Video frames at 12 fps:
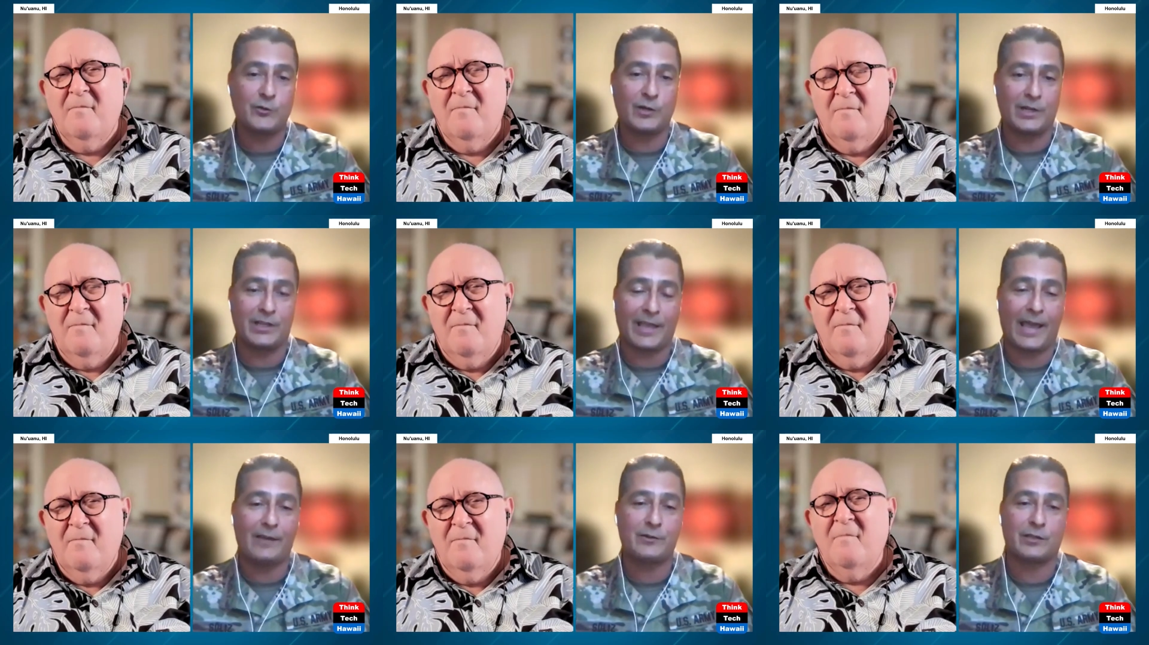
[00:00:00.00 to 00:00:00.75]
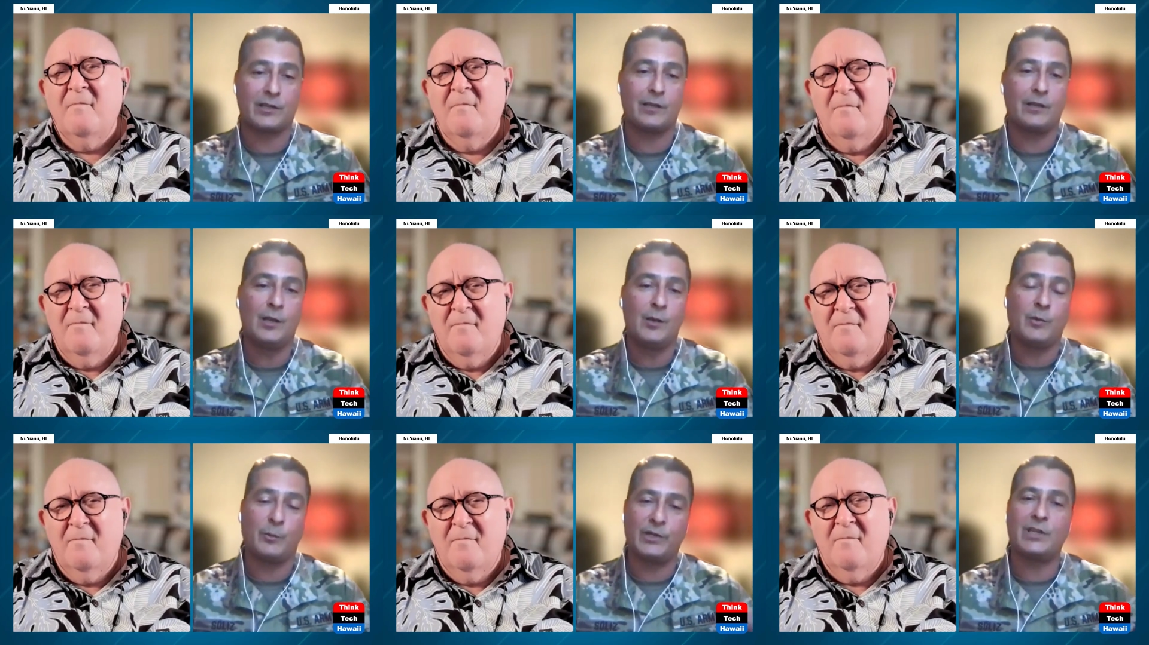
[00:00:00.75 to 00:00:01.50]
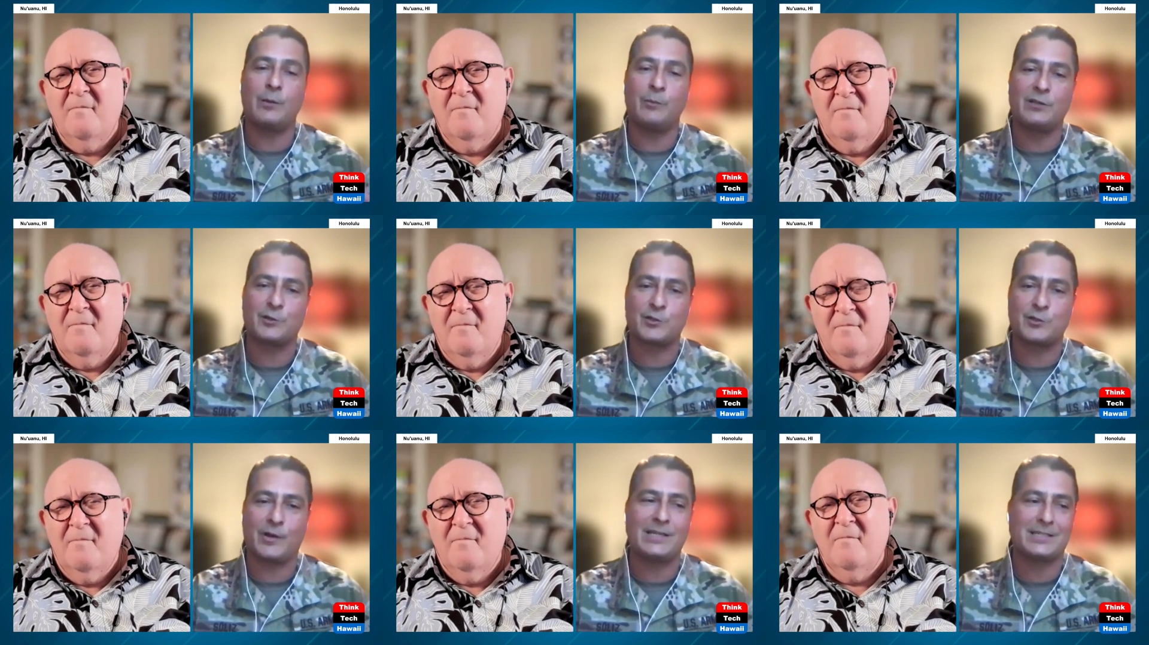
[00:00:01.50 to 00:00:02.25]
Speaker 1: treating the casualty, but putting them under
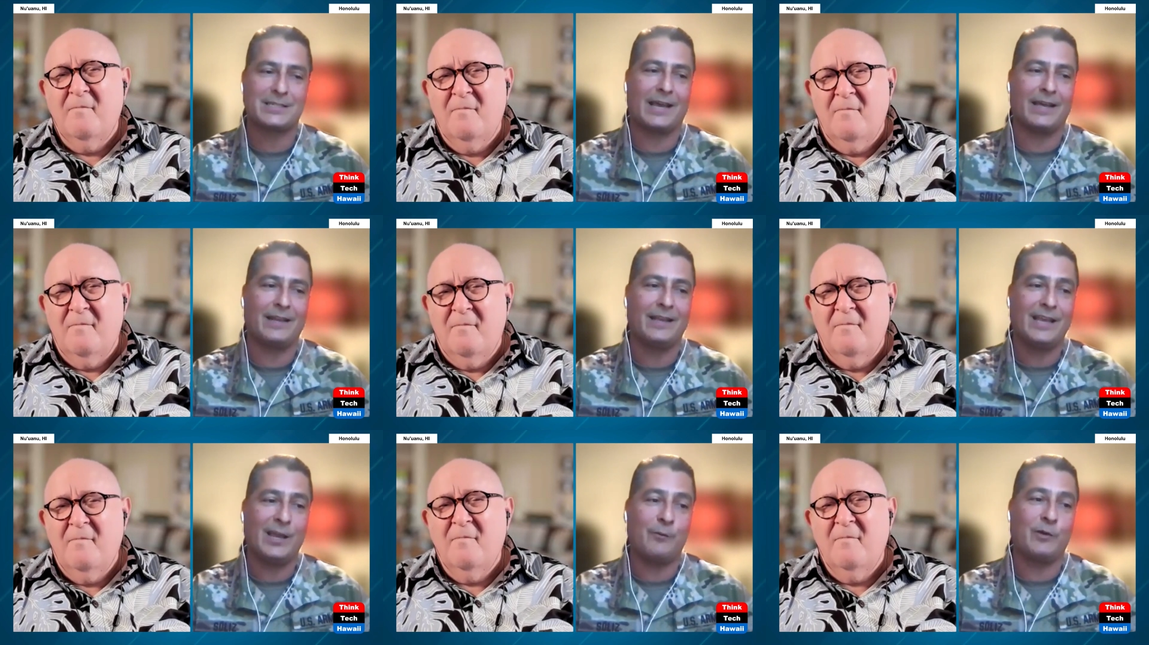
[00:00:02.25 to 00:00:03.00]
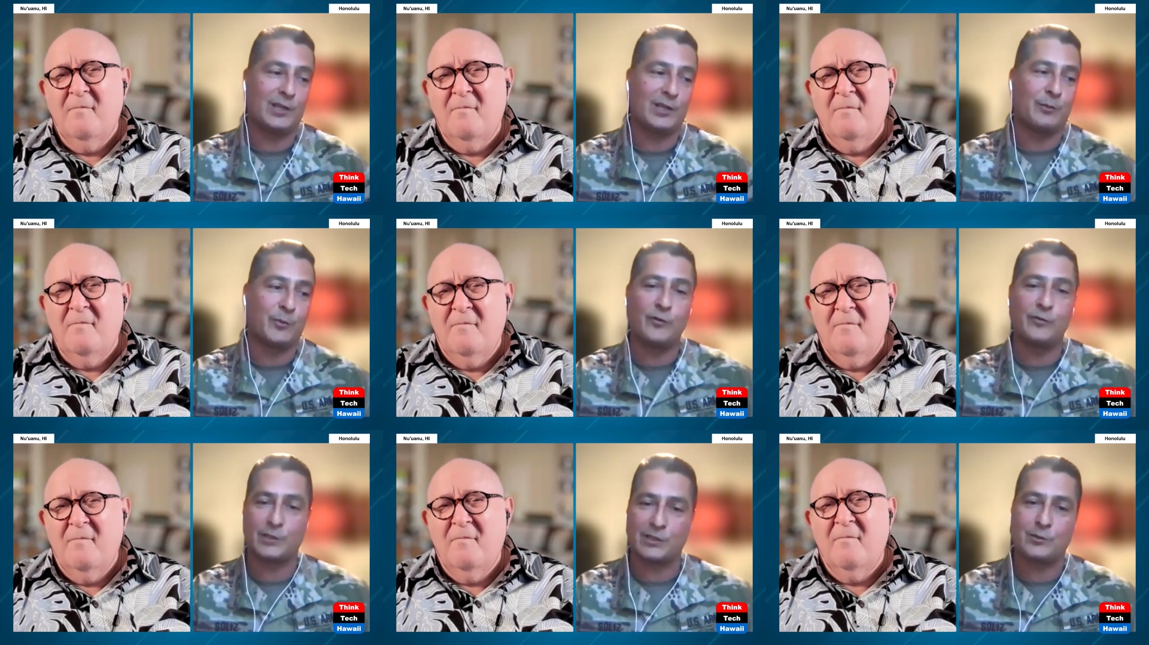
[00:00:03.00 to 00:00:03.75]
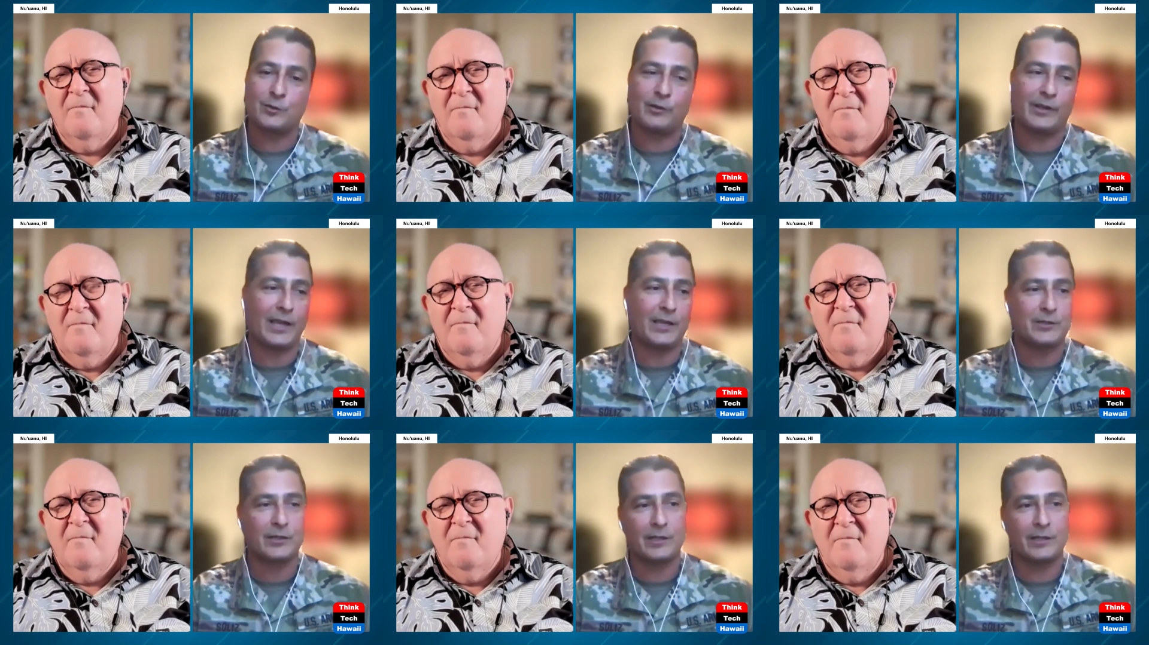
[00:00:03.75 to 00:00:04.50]
stress that, hey, we need to move to this new
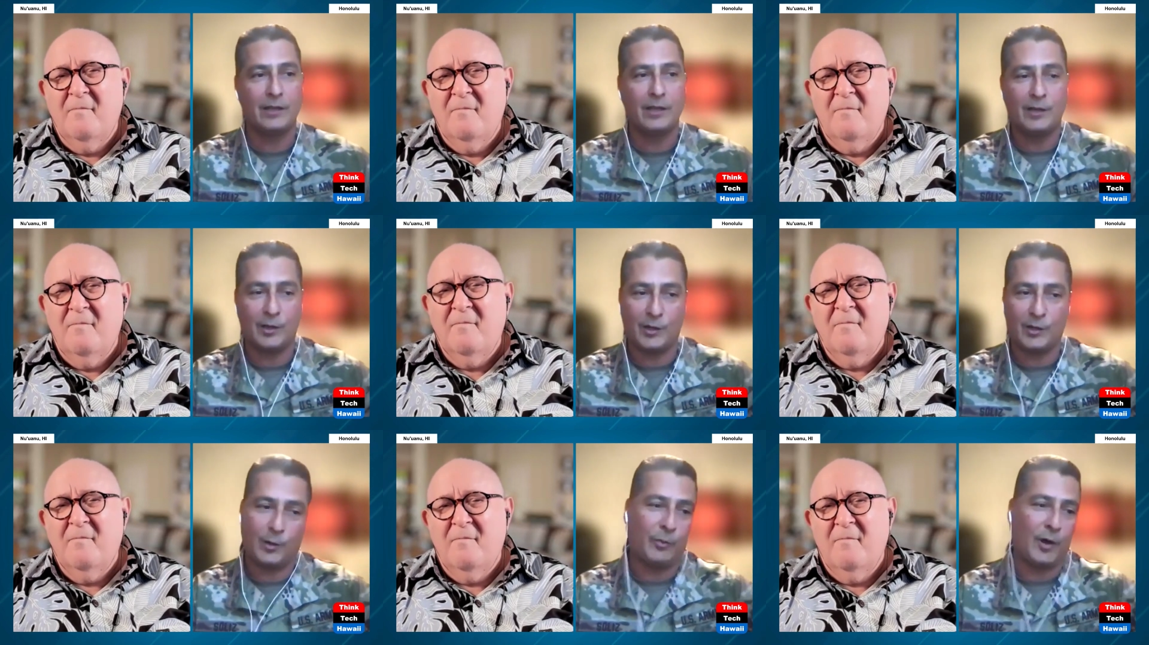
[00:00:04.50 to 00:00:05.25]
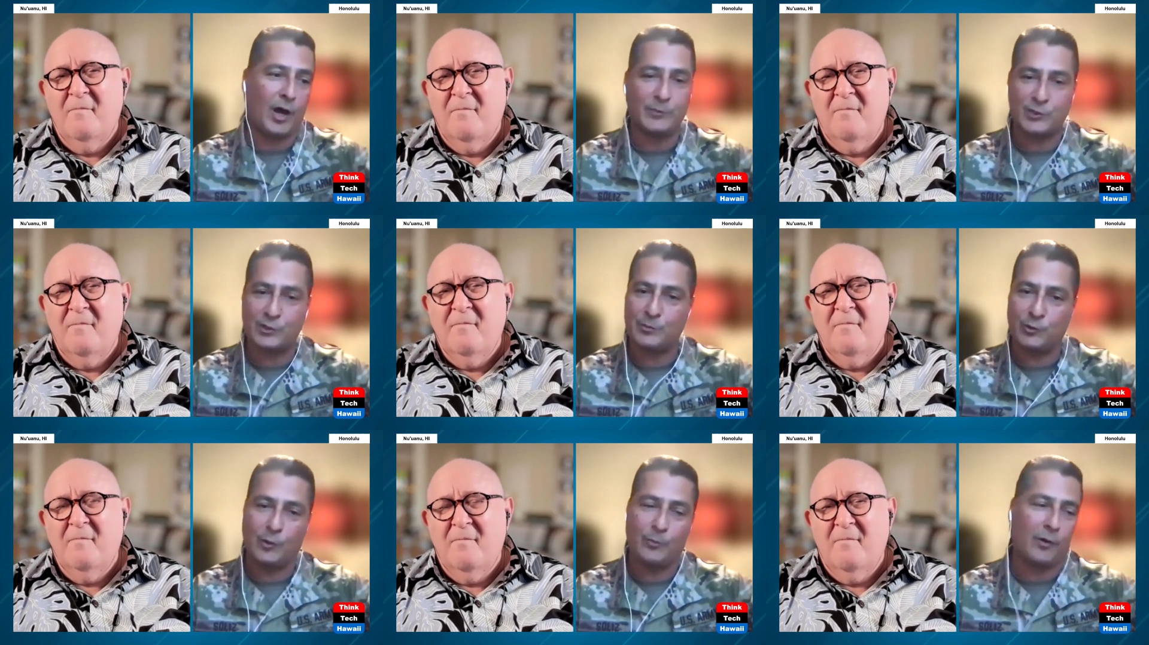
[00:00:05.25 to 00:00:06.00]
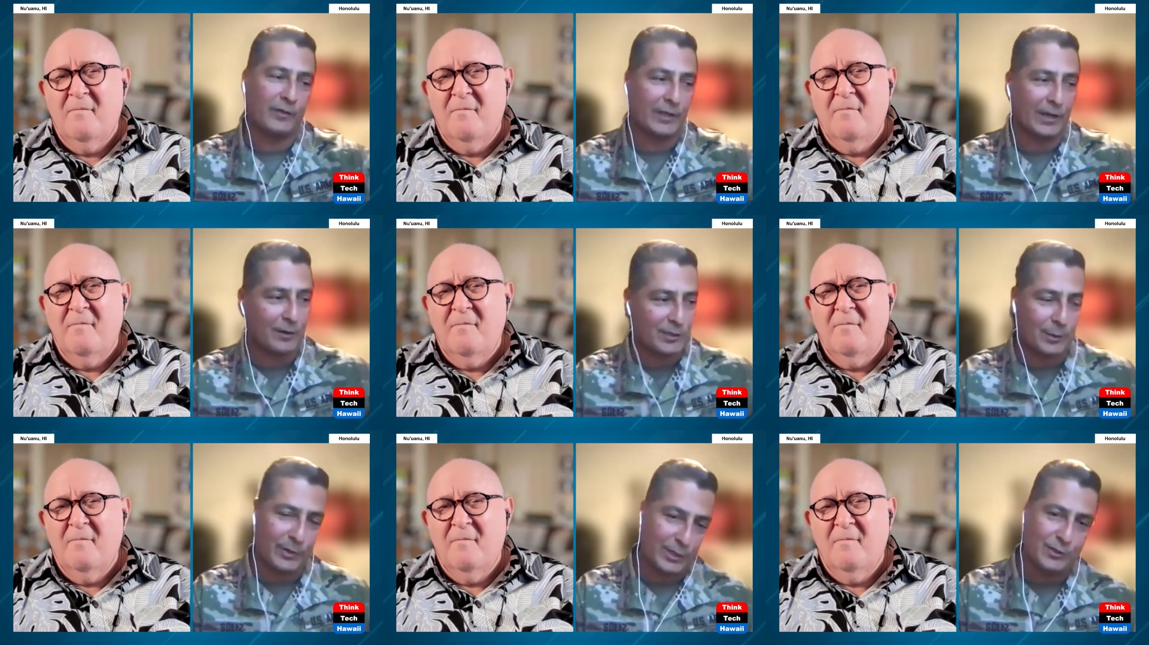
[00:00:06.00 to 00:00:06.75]
location. A bomb just blew up over there.
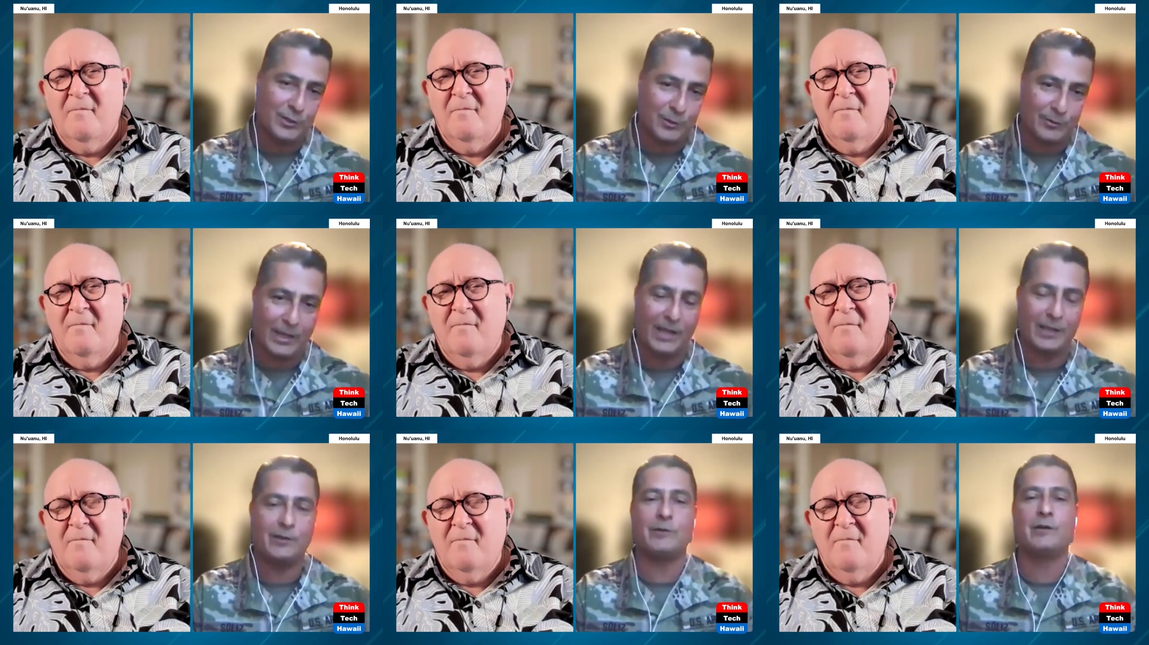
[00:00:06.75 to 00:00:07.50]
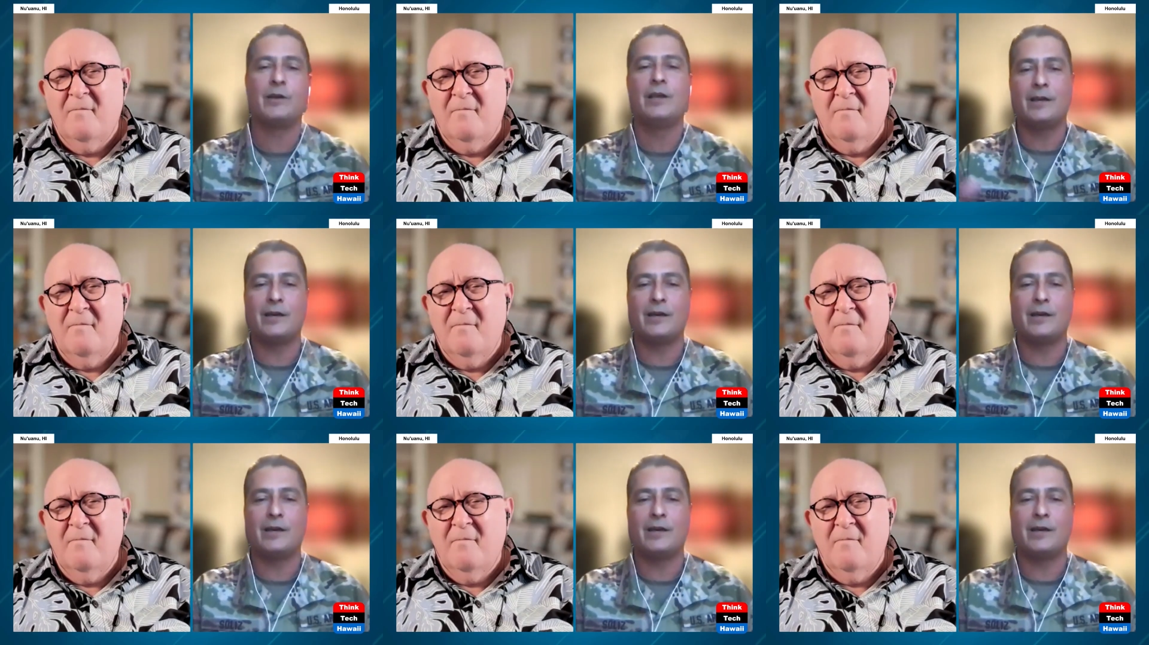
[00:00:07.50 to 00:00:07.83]
Somebody's shooting at you.